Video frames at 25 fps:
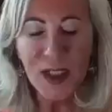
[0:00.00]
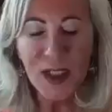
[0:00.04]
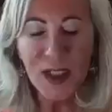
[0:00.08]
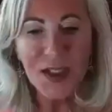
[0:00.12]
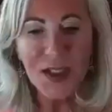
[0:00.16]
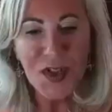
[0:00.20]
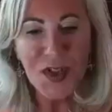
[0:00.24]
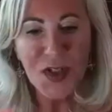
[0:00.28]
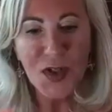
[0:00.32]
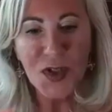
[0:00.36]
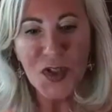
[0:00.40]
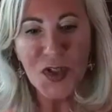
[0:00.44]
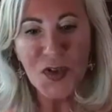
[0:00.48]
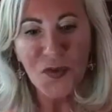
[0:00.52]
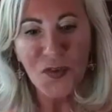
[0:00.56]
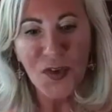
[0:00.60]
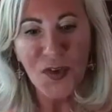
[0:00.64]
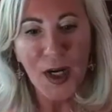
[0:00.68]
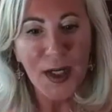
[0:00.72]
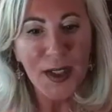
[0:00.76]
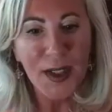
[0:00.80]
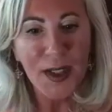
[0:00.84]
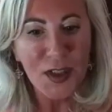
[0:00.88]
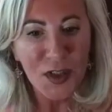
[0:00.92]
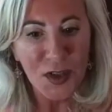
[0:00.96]
listeners
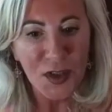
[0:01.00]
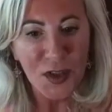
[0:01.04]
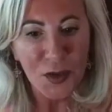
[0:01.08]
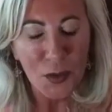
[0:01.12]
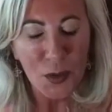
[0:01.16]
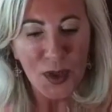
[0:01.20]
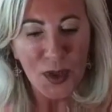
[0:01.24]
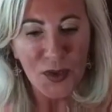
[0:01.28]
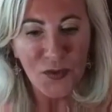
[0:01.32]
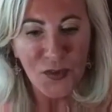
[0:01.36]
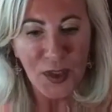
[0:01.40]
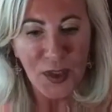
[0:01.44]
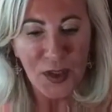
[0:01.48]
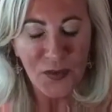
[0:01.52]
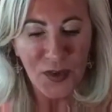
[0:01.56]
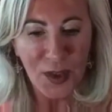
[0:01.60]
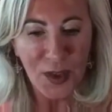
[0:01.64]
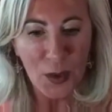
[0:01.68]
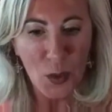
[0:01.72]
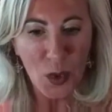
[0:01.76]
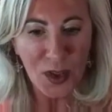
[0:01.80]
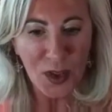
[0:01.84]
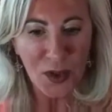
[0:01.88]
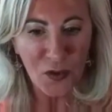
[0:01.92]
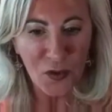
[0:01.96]
find you if they
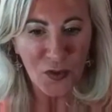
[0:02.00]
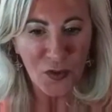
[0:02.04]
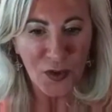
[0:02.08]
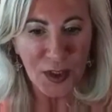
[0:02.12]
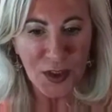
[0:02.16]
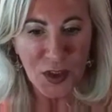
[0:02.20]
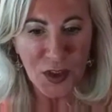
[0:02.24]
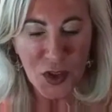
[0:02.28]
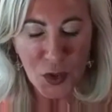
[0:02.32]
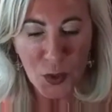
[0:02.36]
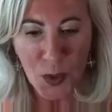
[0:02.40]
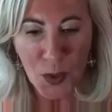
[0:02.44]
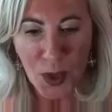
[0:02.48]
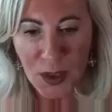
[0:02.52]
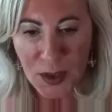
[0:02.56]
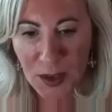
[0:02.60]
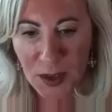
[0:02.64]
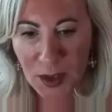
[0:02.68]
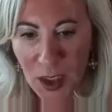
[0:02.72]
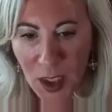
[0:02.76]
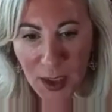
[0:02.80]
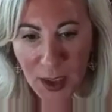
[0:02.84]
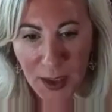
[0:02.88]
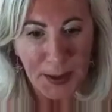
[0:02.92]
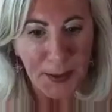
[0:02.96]
want to find you
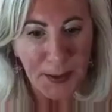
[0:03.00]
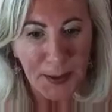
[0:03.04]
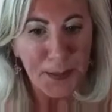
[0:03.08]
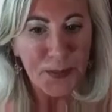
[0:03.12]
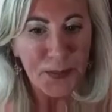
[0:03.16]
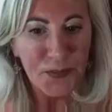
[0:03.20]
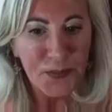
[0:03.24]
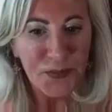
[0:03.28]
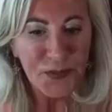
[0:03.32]
online?